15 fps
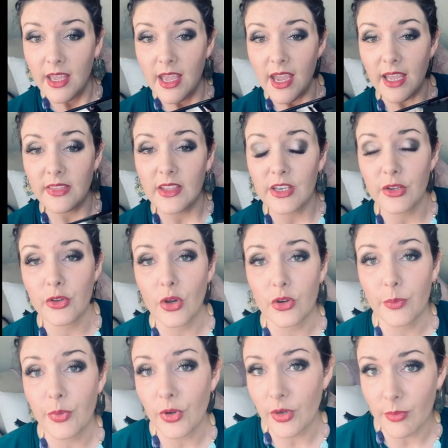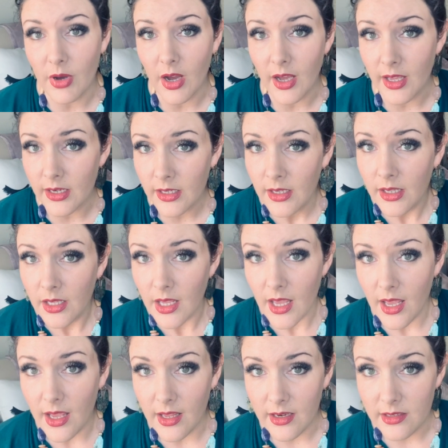and then you go to put them on
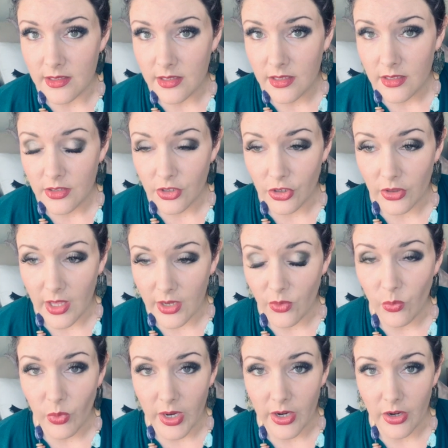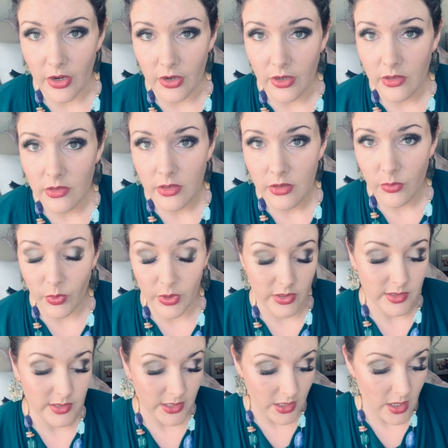and you're like, where
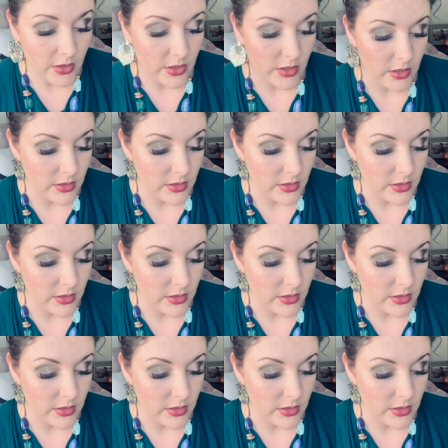is the color?